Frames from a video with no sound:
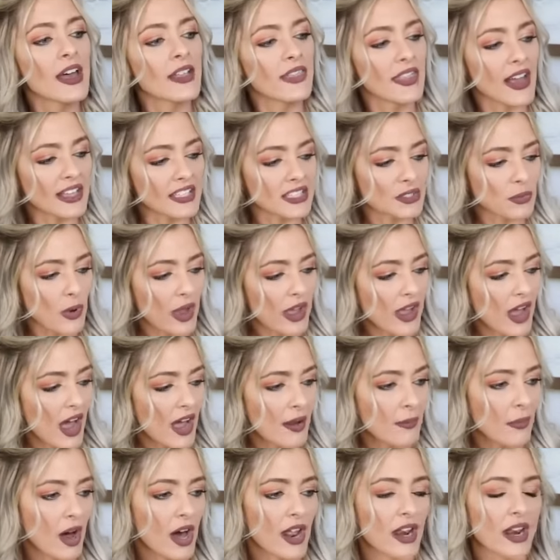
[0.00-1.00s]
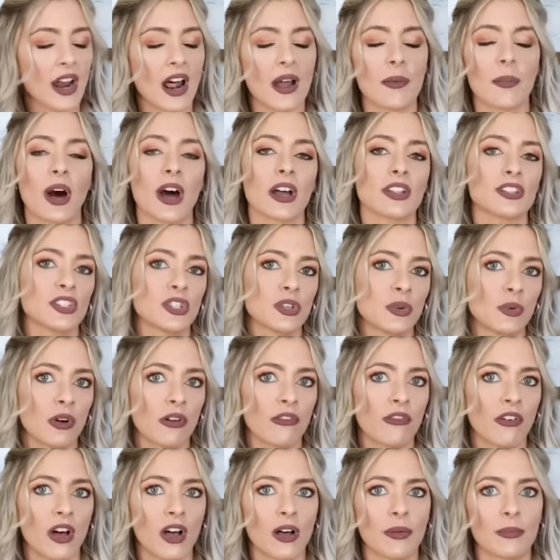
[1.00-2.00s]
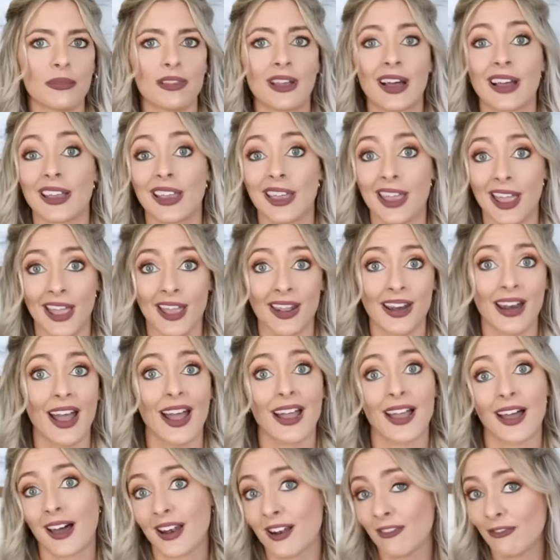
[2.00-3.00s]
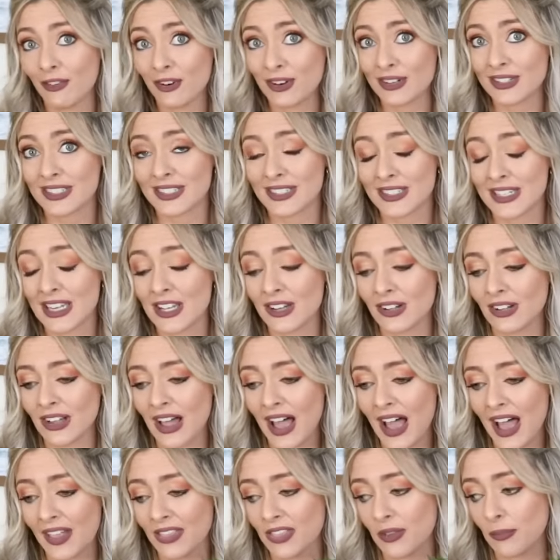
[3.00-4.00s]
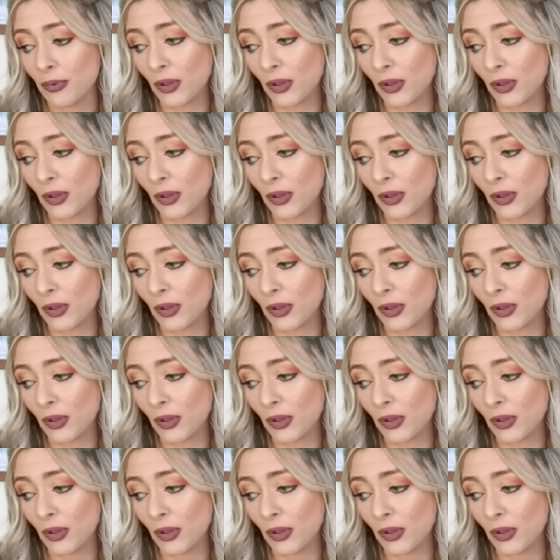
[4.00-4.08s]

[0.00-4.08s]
that's why I bought it. I bought two of them. Again, I got it for a steal at the